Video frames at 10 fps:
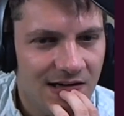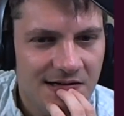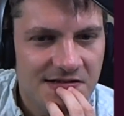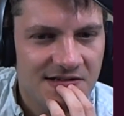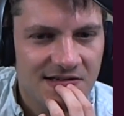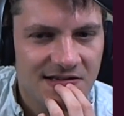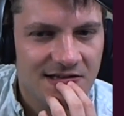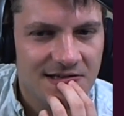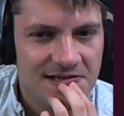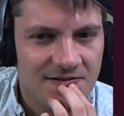
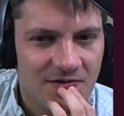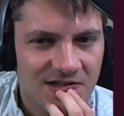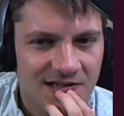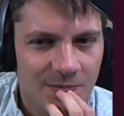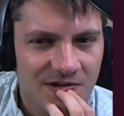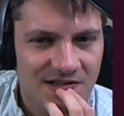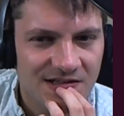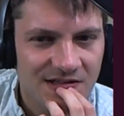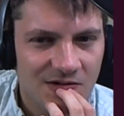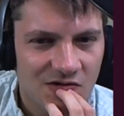It's for some
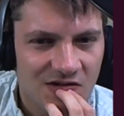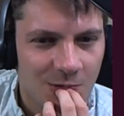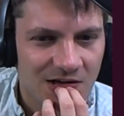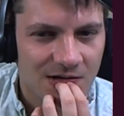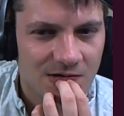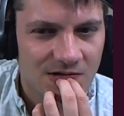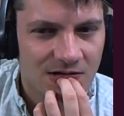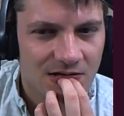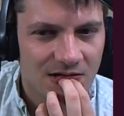reason using Windows.